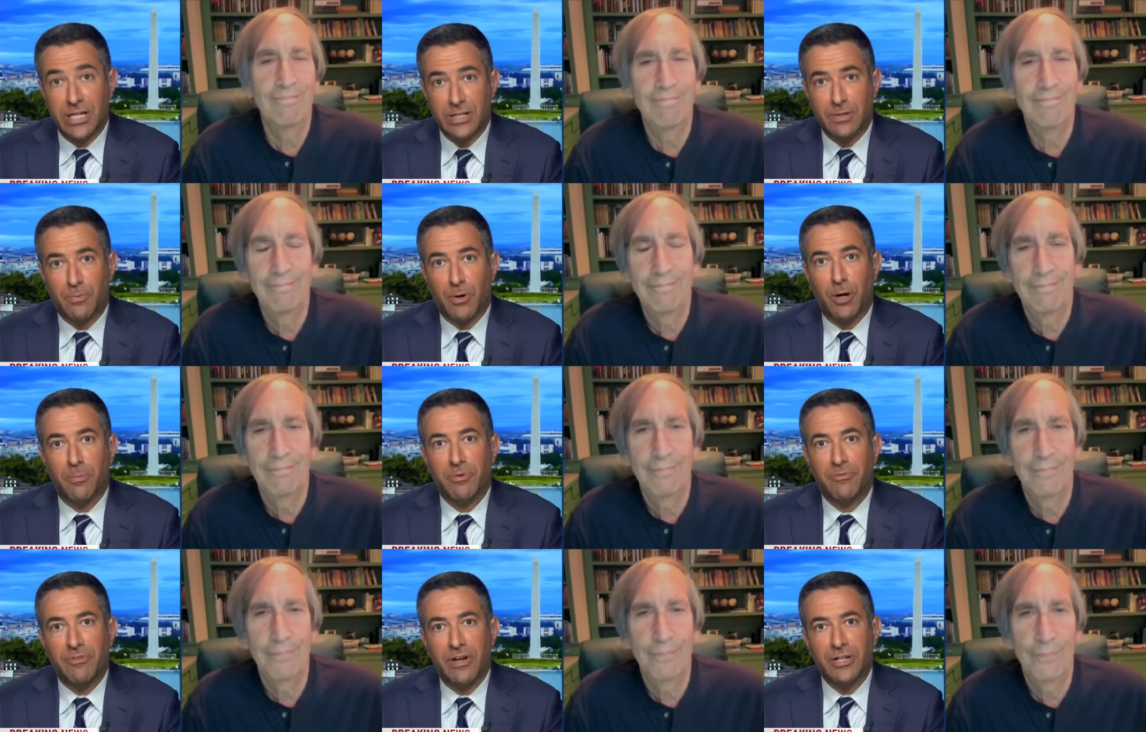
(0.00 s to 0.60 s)

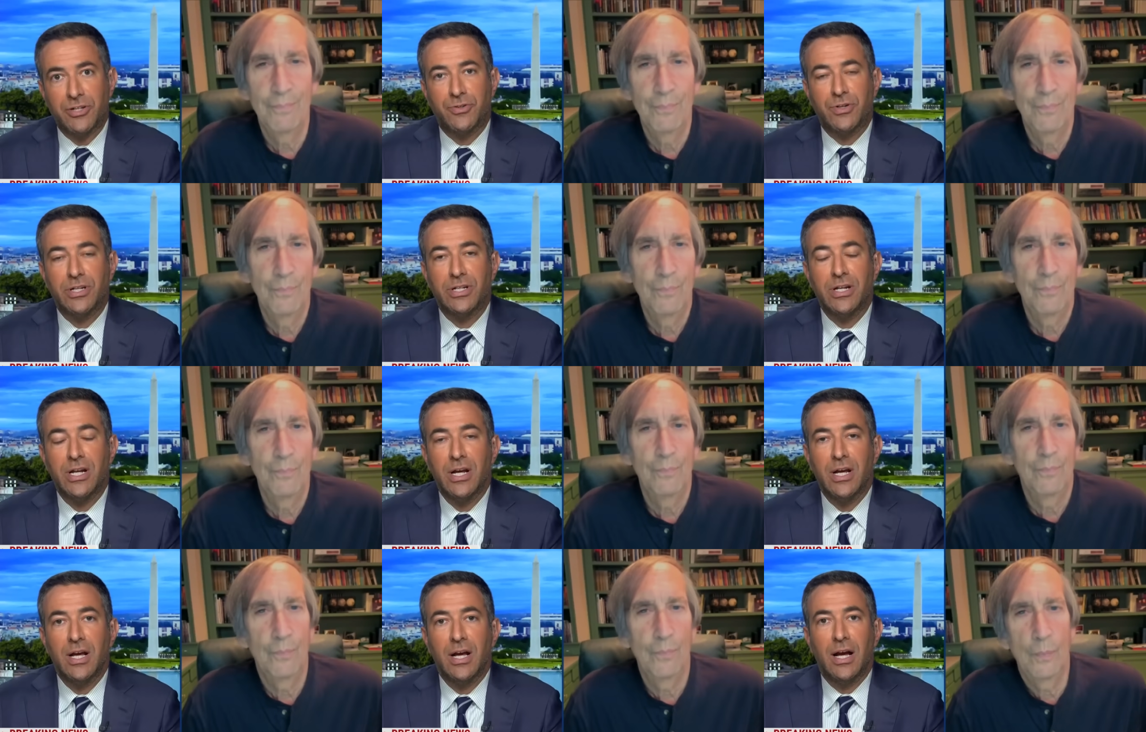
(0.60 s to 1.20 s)
Speaker 1: Department veteran.
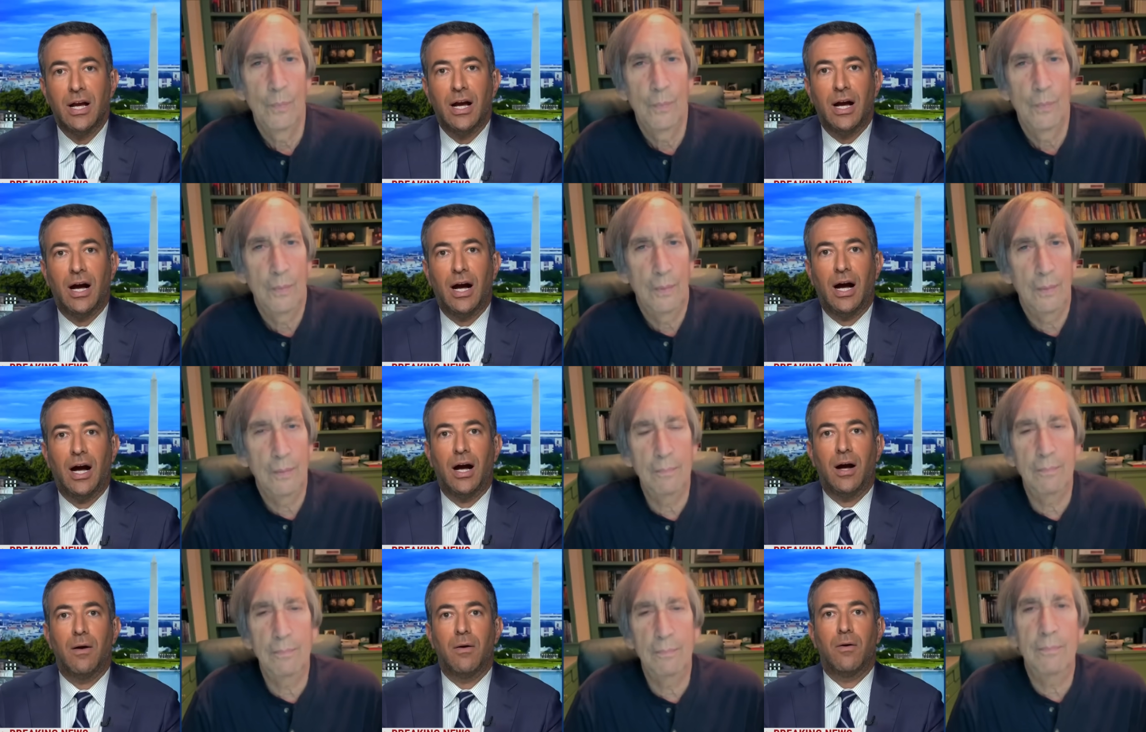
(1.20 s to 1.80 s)

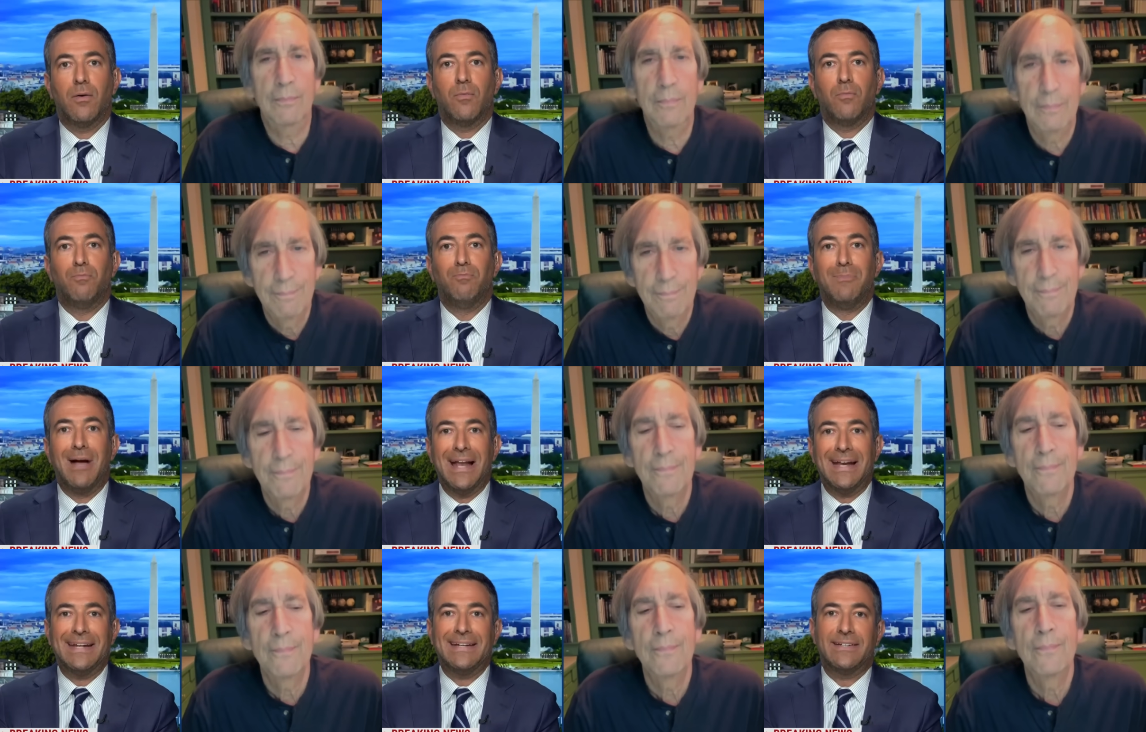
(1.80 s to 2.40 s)
Uh,
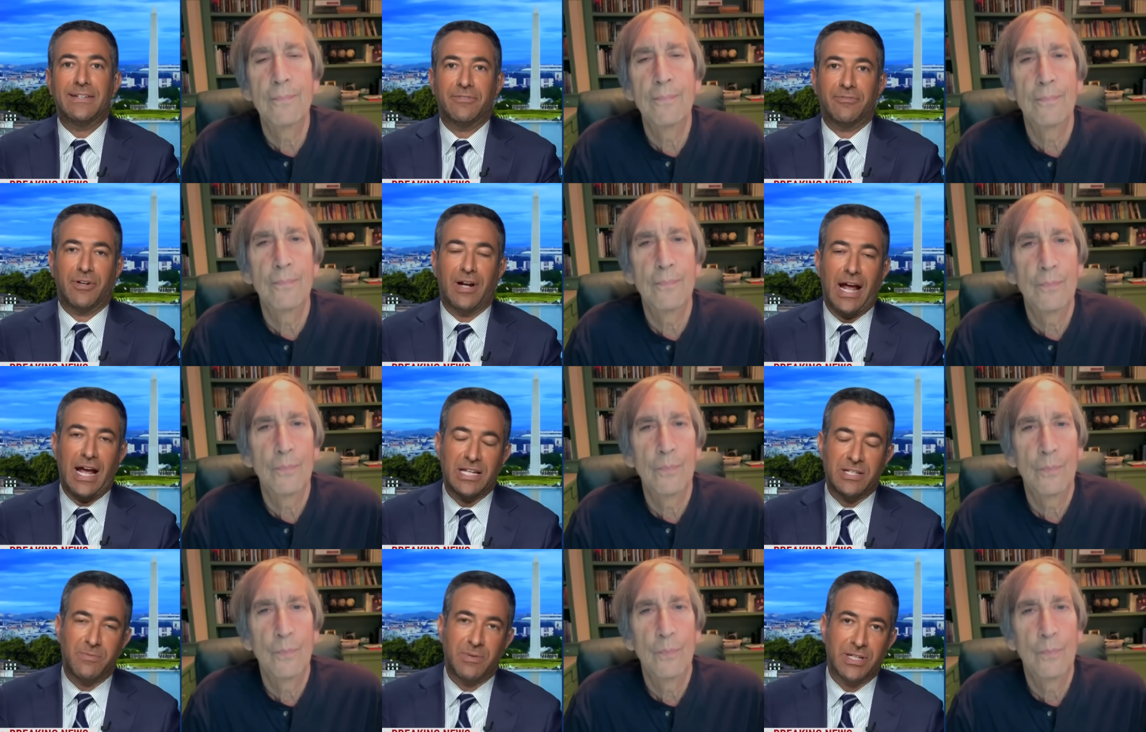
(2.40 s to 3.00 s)
many different
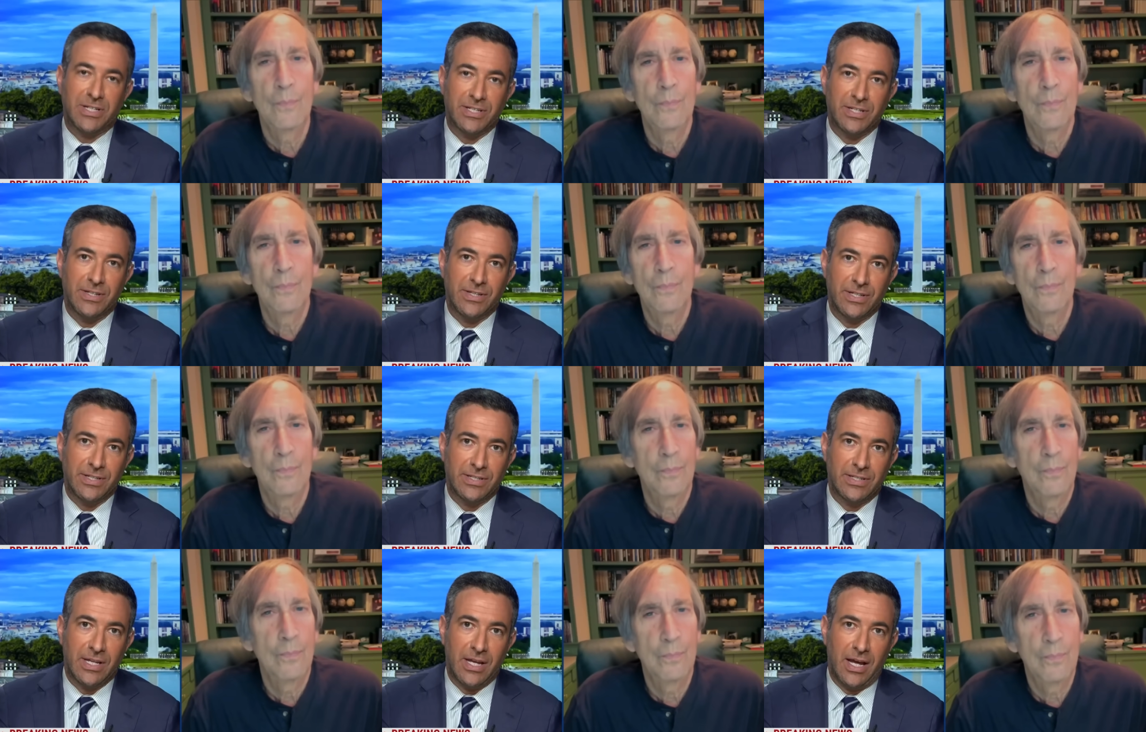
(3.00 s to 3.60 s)
aspects to
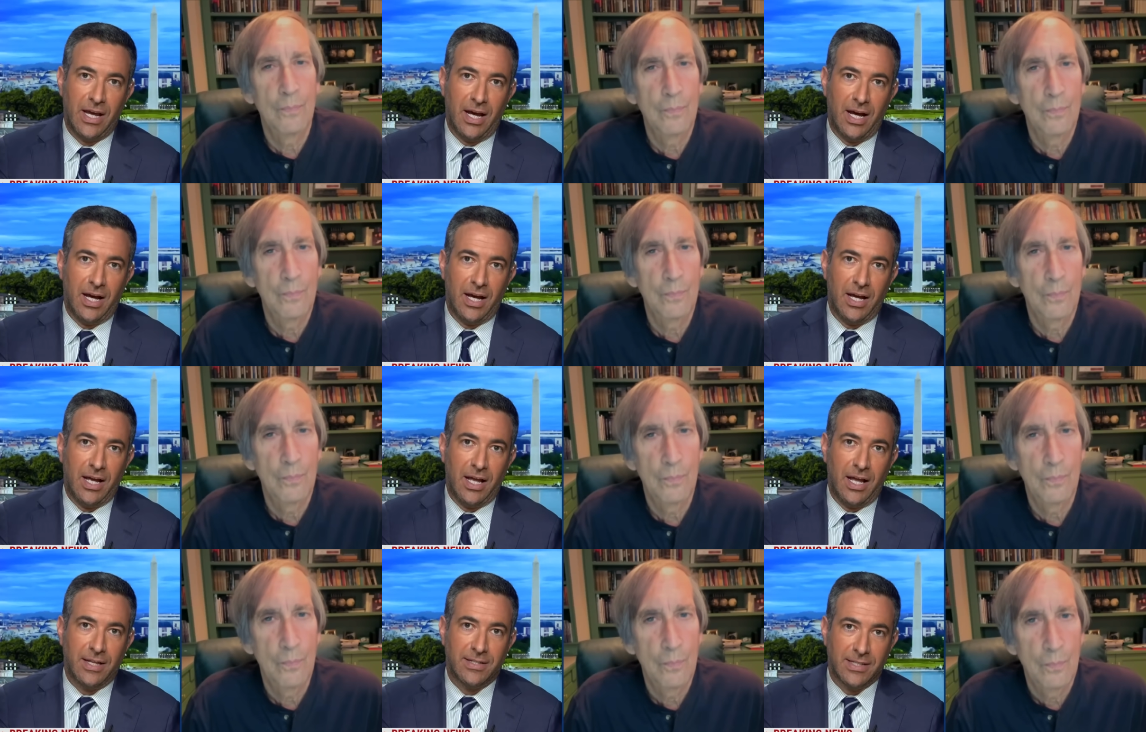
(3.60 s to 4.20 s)
this,
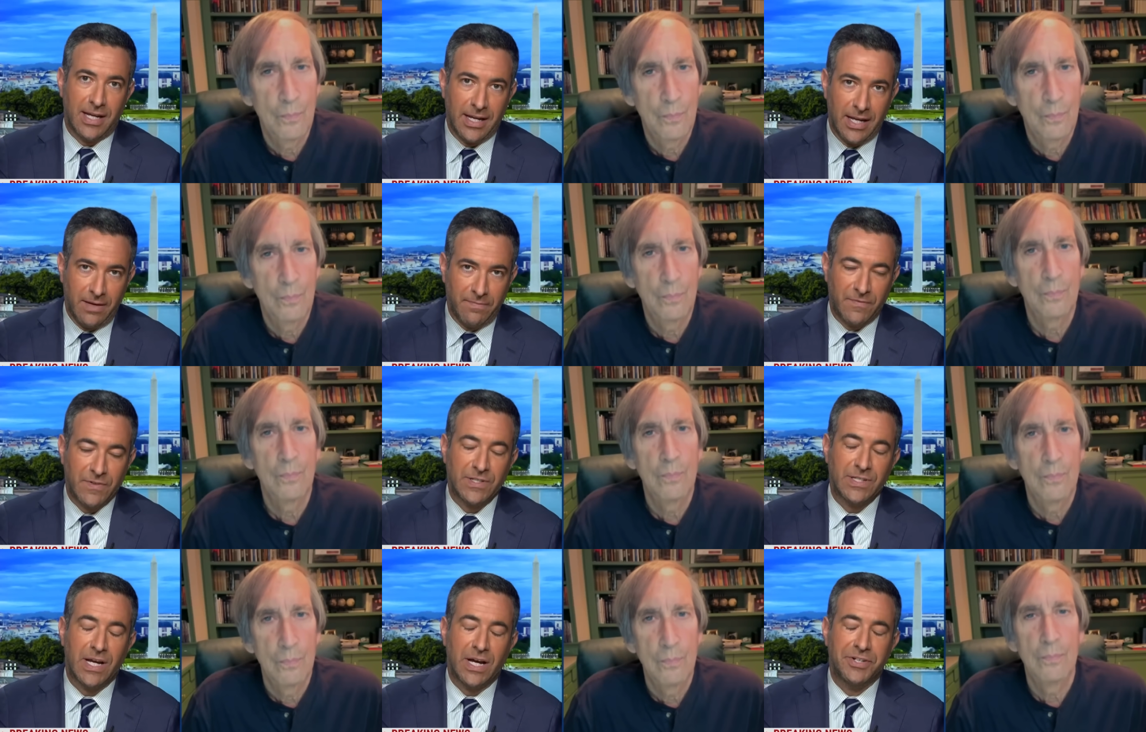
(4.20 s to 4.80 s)
uh, as I
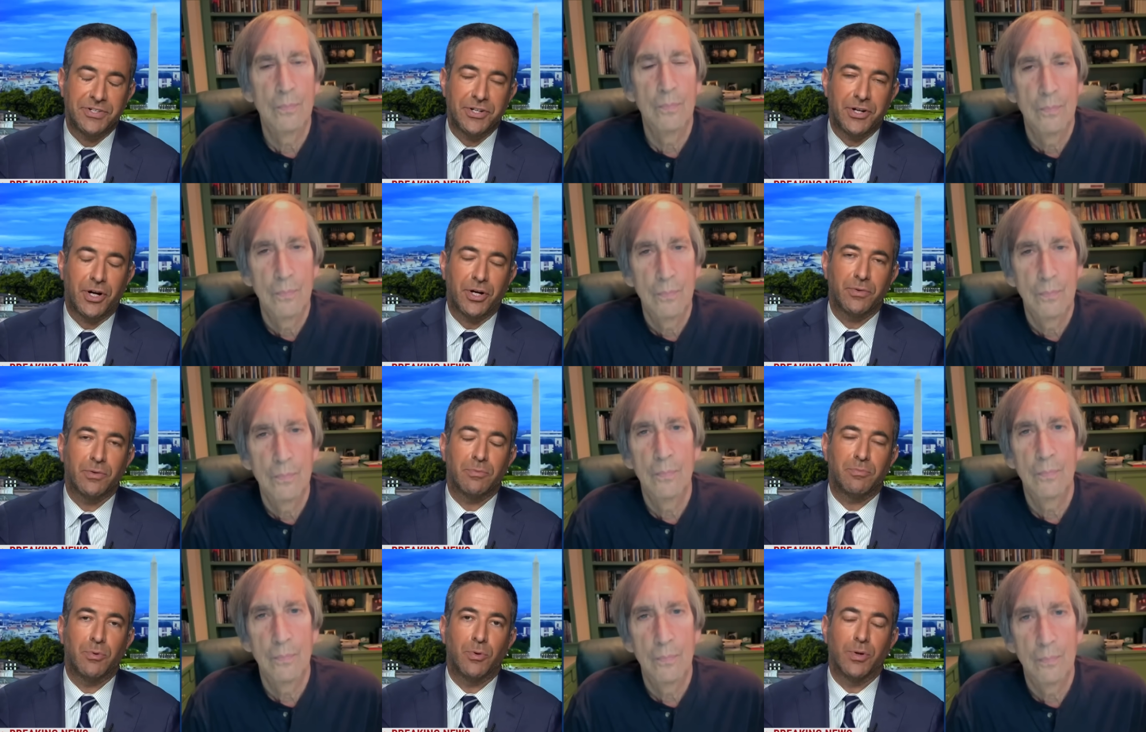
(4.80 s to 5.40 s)
emphasized in our
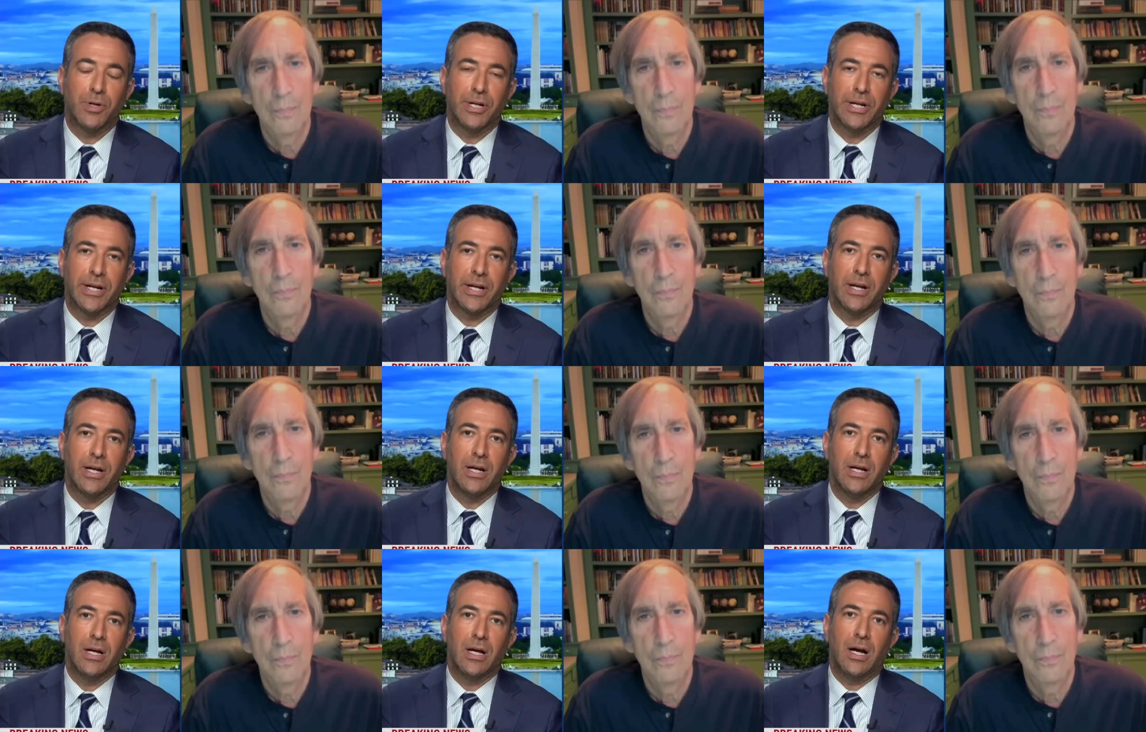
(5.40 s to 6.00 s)
reporting.
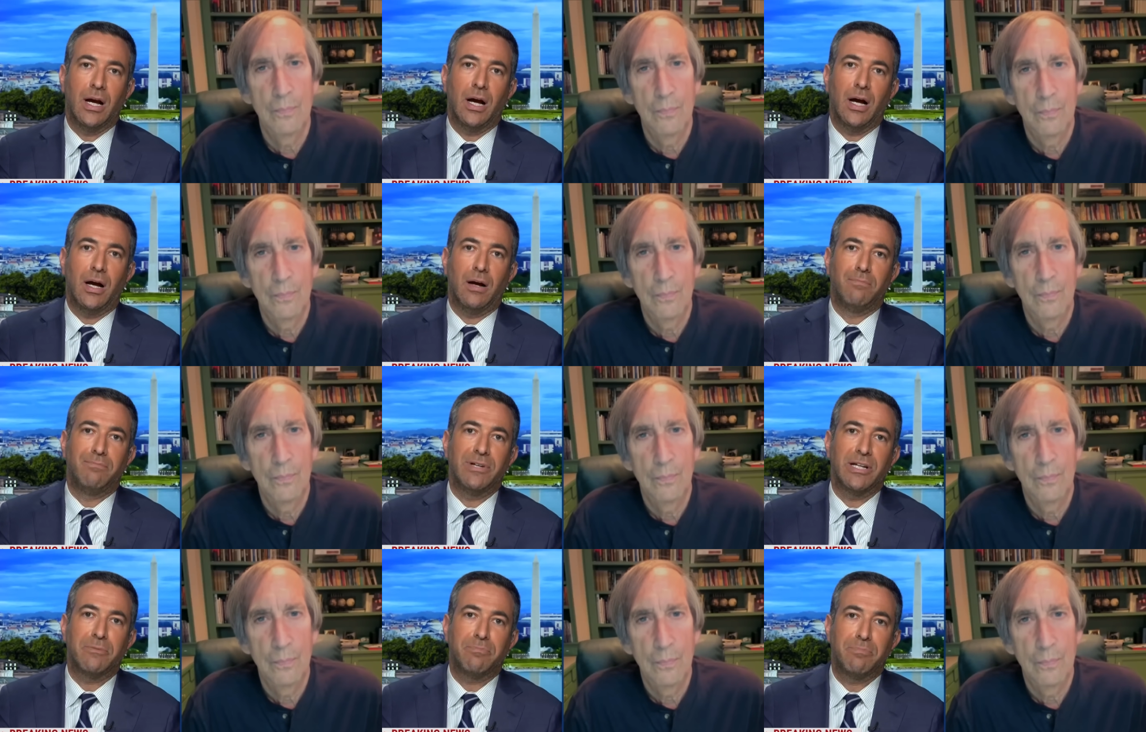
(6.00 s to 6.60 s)
Uh, big